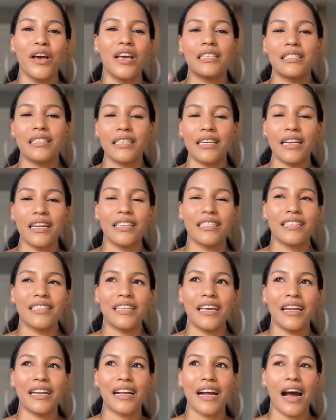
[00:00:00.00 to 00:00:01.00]
stress
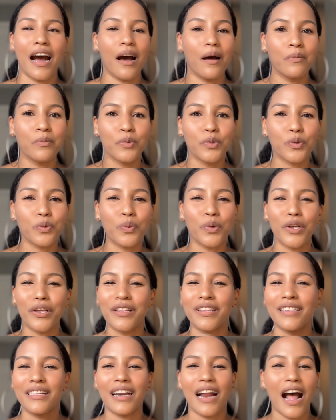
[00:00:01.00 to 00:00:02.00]
that comes
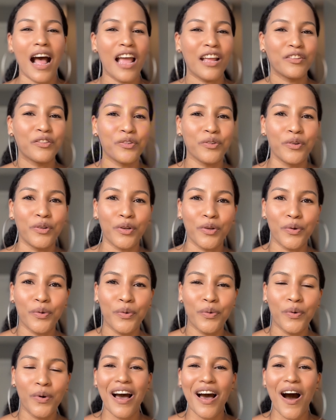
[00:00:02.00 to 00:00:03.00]
with trying to
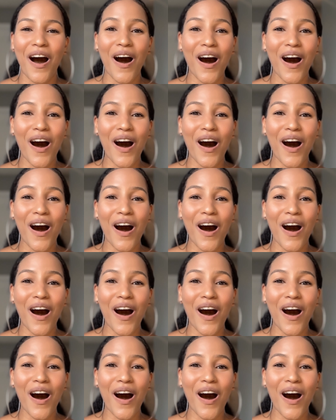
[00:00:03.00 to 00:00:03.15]
glue